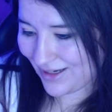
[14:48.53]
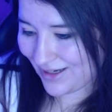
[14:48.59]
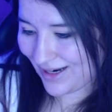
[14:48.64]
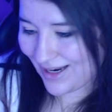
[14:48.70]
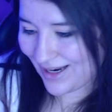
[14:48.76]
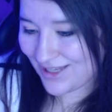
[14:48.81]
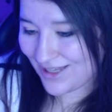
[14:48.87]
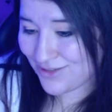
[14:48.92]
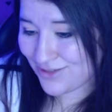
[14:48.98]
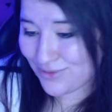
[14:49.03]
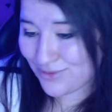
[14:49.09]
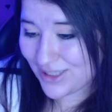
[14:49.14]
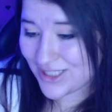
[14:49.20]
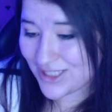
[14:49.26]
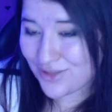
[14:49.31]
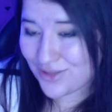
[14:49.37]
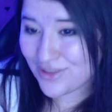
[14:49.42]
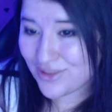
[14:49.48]
You
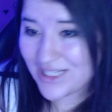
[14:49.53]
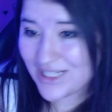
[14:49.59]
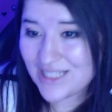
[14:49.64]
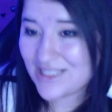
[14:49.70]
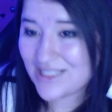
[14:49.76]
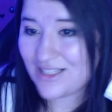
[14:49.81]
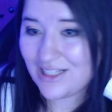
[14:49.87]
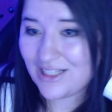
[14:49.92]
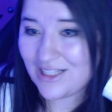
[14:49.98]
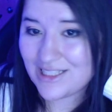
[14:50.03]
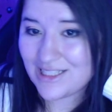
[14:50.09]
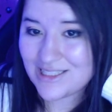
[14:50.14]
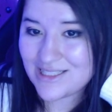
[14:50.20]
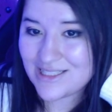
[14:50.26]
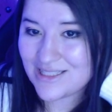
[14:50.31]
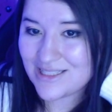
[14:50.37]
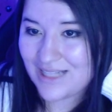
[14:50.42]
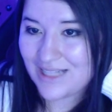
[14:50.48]
really don't need
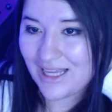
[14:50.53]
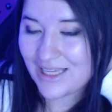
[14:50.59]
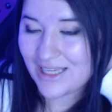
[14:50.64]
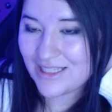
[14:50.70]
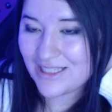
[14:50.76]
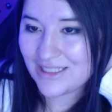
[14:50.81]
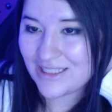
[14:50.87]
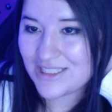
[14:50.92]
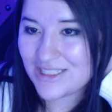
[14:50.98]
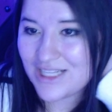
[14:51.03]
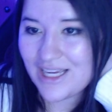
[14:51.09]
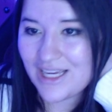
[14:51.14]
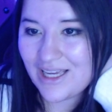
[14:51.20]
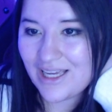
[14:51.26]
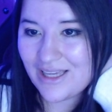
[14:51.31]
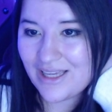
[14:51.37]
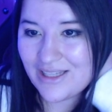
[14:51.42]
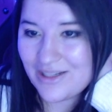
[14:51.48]
Sylas. Like,
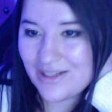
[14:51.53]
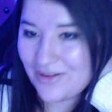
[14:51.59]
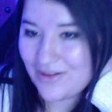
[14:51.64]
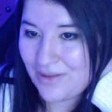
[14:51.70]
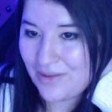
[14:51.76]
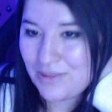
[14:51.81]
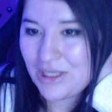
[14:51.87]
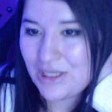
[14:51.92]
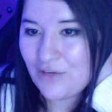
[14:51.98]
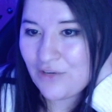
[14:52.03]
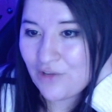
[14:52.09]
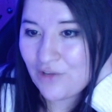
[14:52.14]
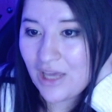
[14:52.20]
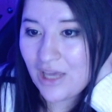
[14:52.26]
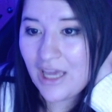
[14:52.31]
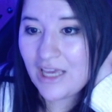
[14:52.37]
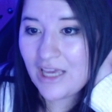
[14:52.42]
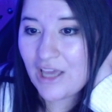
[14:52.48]
legit. I mean,
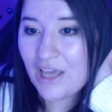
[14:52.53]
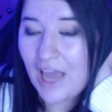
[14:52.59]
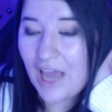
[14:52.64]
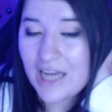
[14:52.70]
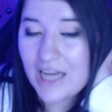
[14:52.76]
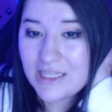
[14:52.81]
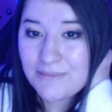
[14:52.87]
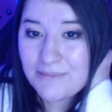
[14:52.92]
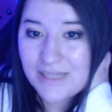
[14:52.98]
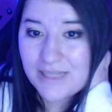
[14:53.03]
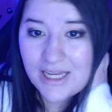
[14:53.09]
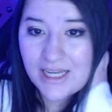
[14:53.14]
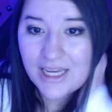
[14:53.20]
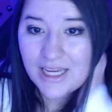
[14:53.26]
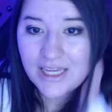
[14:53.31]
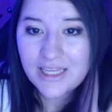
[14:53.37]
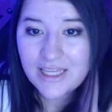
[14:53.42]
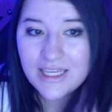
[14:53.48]
had he been
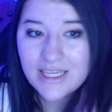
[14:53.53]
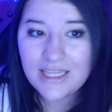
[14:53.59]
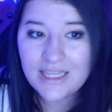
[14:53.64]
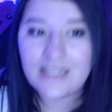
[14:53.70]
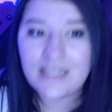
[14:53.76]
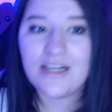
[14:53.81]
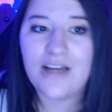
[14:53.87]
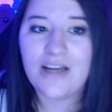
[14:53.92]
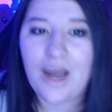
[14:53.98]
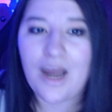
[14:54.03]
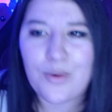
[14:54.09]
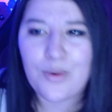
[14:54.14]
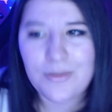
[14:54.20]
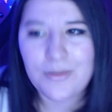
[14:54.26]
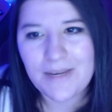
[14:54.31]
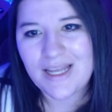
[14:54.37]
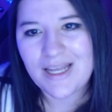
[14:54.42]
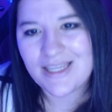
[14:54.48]
a healer, I would
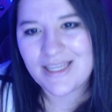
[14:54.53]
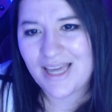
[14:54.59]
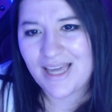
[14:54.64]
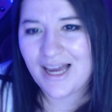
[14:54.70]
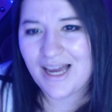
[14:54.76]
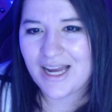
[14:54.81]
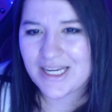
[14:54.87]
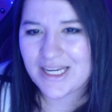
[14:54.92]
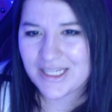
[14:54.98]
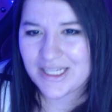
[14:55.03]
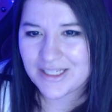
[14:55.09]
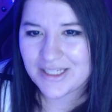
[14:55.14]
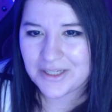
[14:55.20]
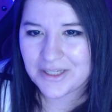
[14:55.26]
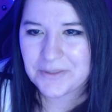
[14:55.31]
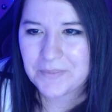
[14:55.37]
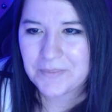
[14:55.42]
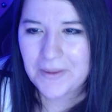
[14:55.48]
have been like, yeah, I need
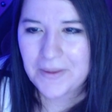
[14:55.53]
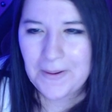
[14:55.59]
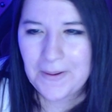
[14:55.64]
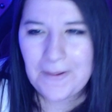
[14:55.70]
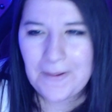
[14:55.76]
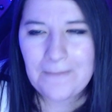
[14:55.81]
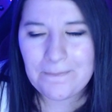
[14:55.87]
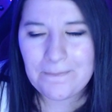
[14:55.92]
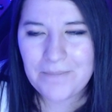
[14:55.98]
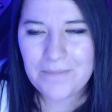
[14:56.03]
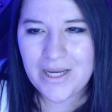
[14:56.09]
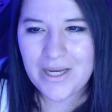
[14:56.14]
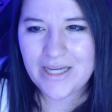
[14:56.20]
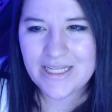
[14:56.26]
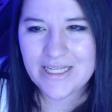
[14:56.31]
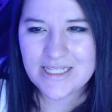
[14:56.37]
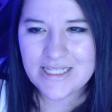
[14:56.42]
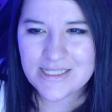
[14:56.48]
him.
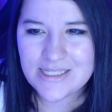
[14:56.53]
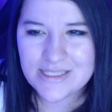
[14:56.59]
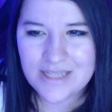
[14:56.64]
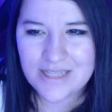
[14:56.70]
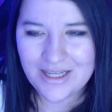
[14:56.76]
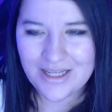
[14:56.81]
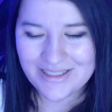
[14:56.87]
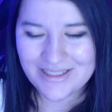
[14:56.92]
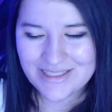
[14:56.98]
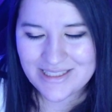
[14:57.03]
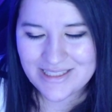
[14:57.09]
But he's not.